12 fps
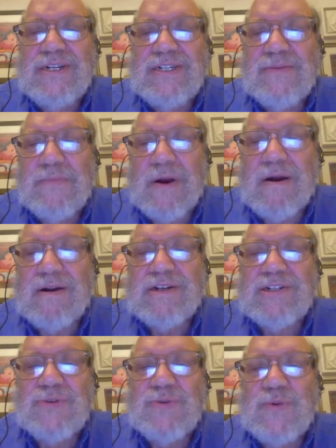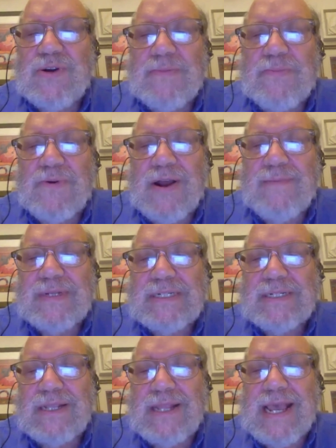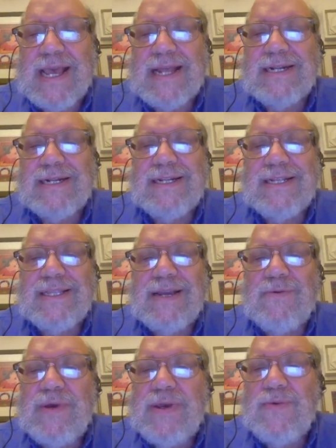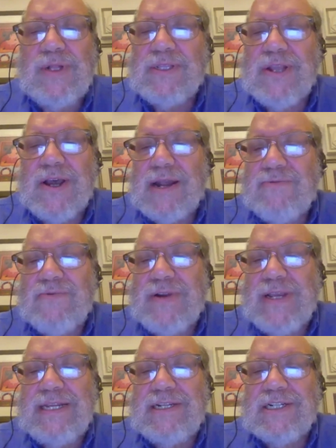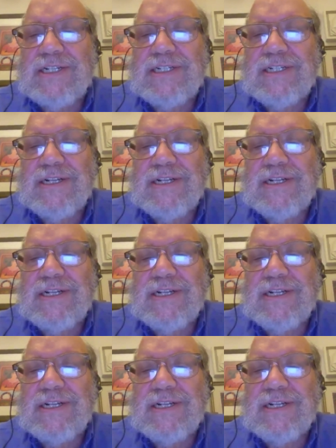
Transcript: to march toward a promised land that we will not reach,